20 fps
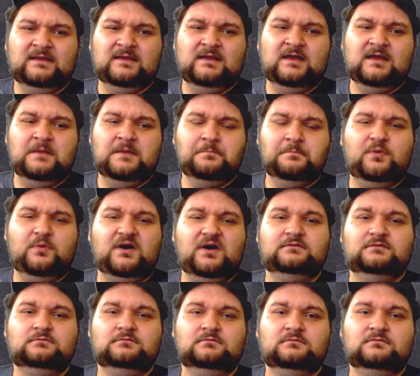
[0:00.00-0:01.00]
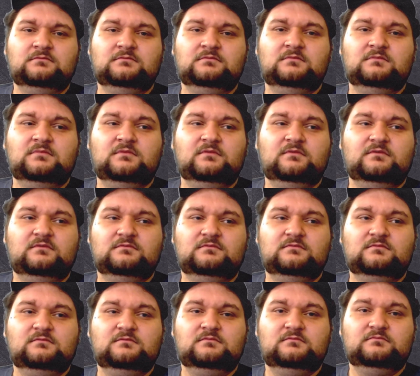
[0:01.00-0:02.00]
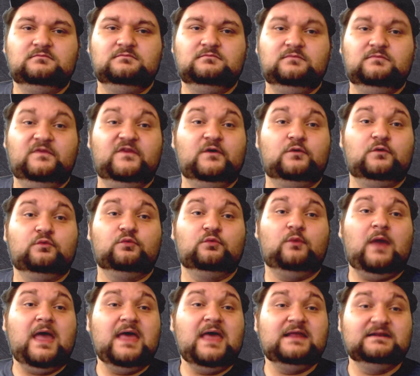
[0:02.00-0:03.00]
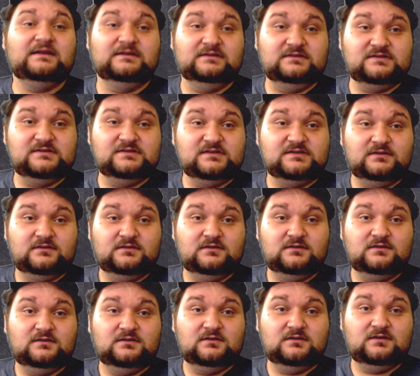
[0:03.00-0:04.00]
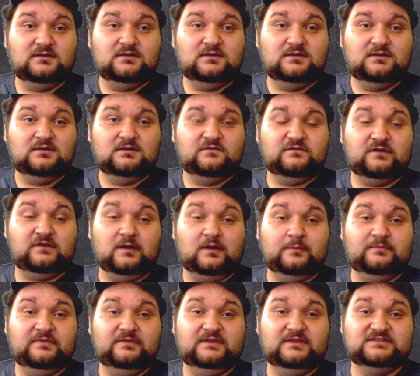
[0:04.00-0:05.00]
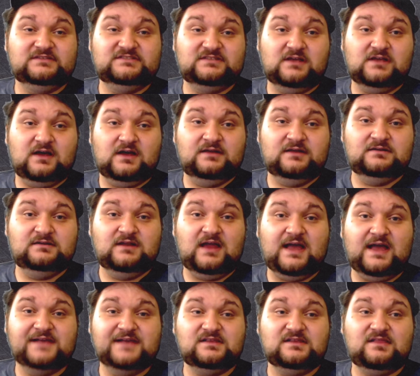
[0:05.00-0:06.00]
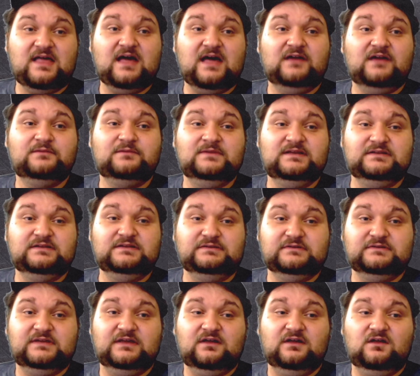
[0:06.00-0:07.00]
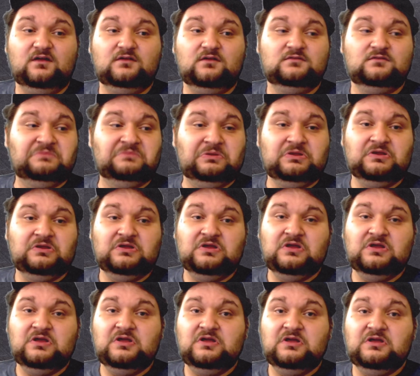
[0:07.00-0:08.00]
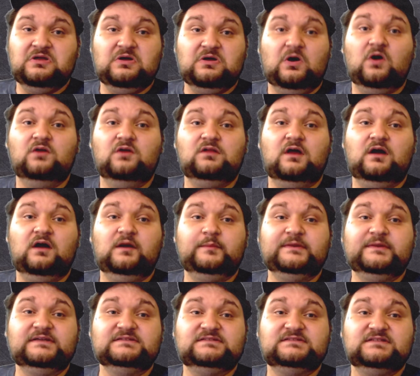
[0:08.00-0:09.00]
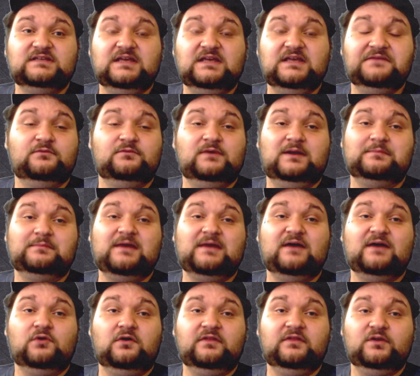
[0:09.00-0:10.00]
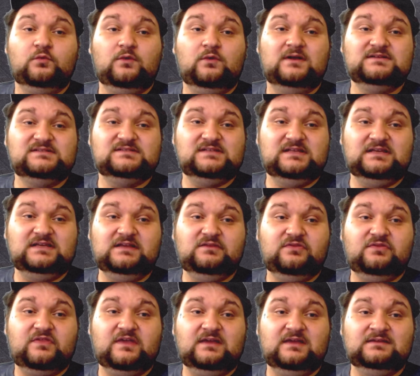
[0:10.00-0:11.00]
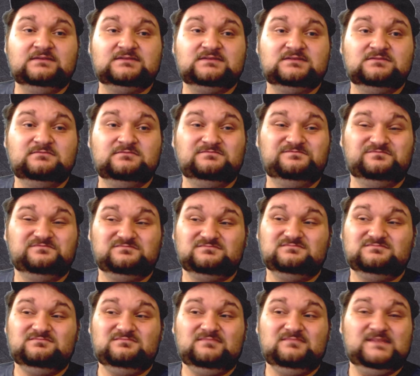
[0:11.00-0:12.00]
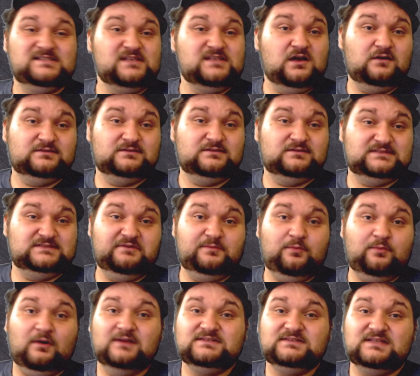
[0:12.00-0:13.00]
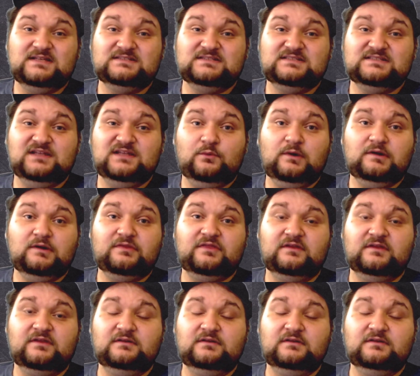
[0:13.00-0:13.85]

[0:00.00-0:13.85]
But the rend from the sun has allowed me to kill whole armies, even when I'm not rolling ones to eat things. So at 70 points, it's still worth it.